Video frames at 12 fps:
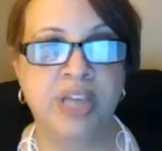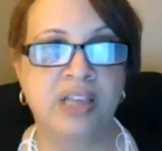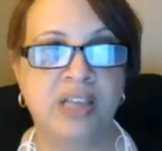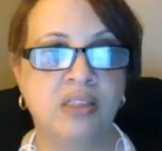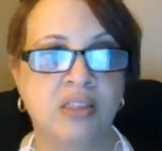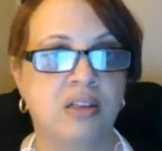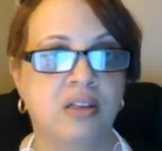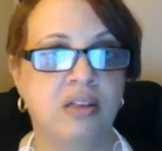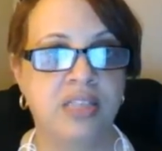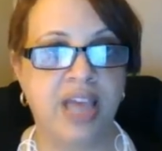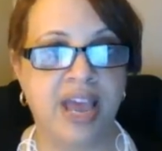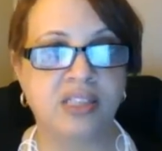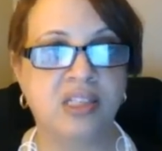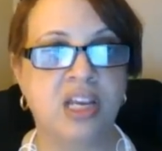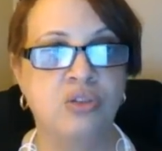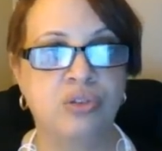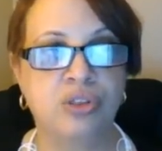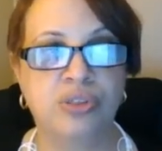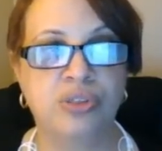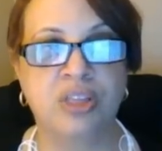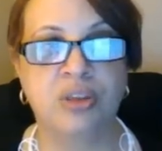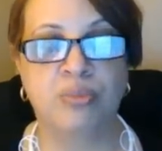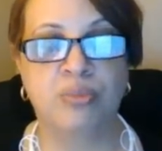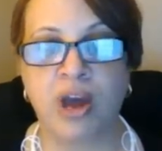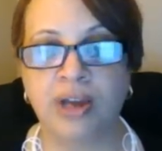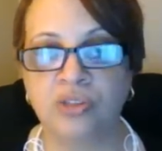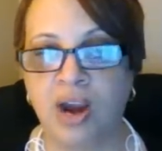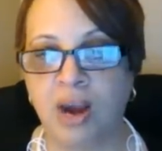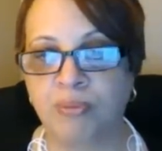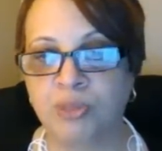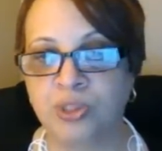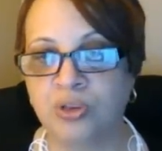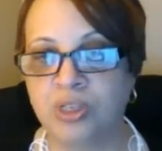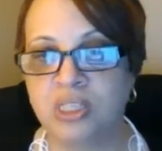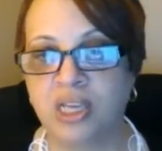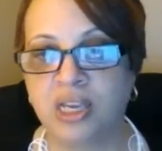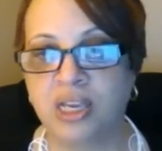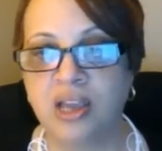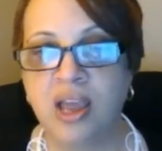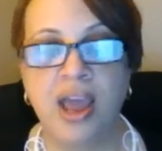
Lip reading: text introducing the products or opportunity.